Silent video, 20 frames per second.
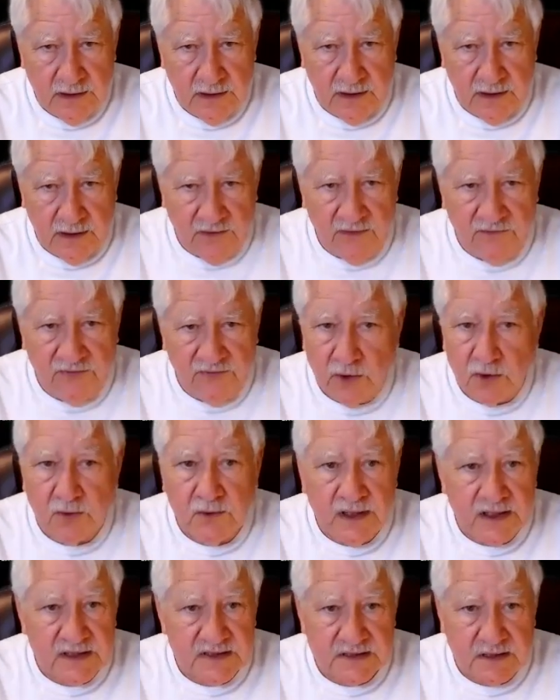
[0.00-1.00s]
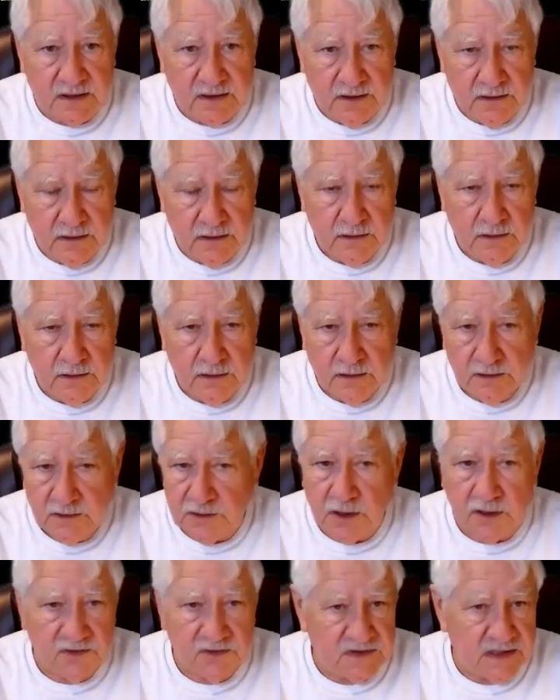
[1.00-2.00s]
If you're arrested,
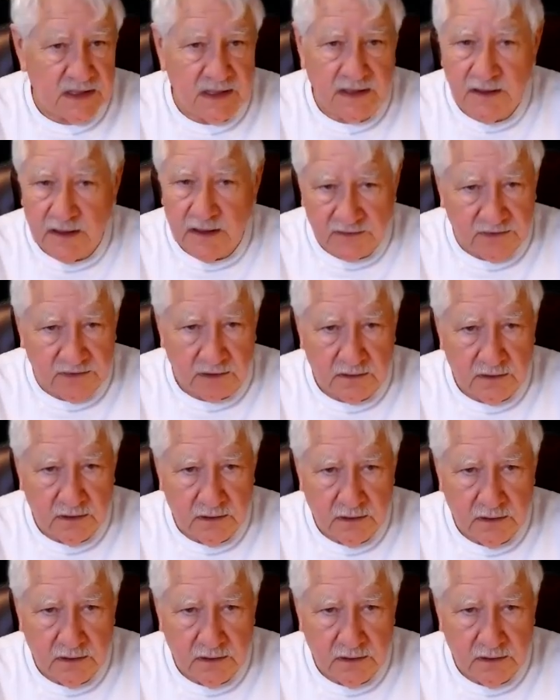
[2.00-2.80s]
don't say nothing.